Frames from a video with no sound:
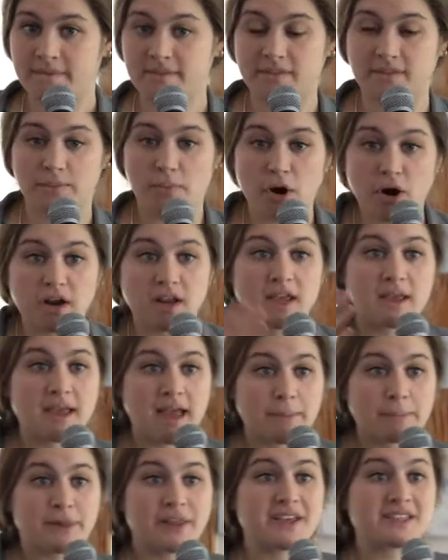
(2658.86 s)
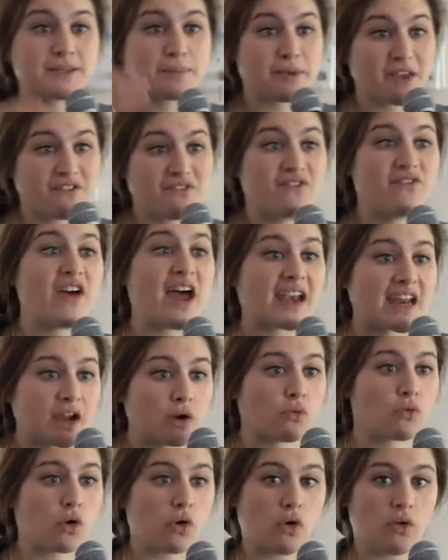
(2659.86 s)
The party plays a big
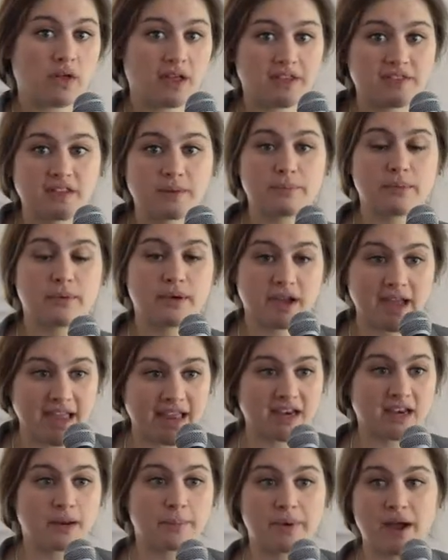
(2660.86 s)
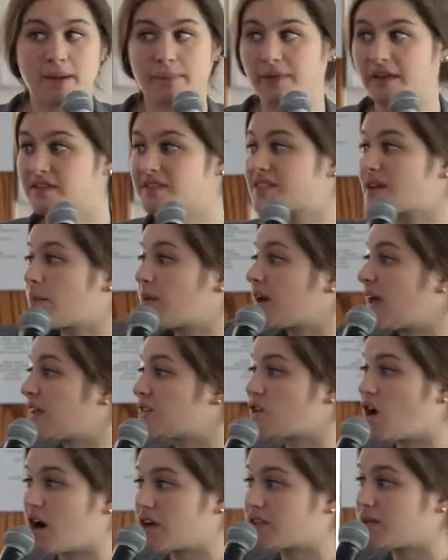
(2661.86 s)
vetting role in the candidate pipeline. Someone had
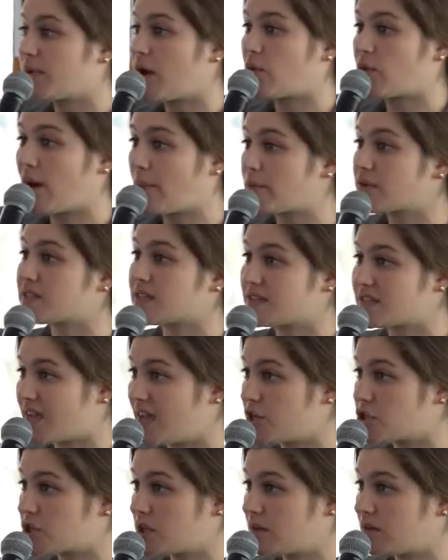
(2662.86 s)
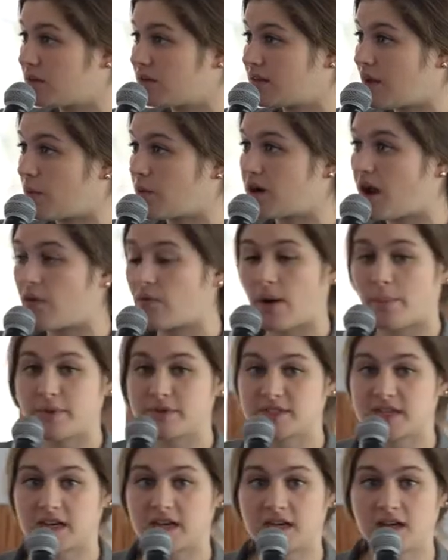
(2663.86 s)
talked about representation, that we're not
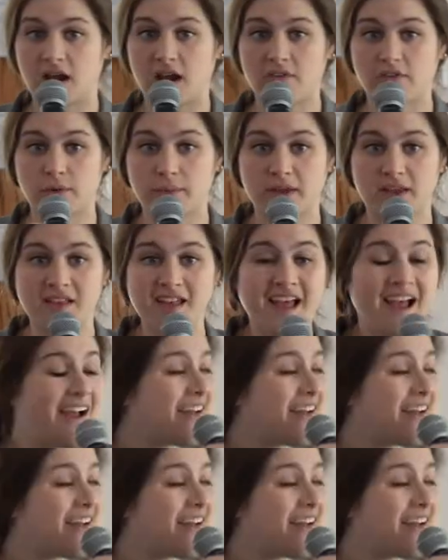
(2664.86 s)
represented in government.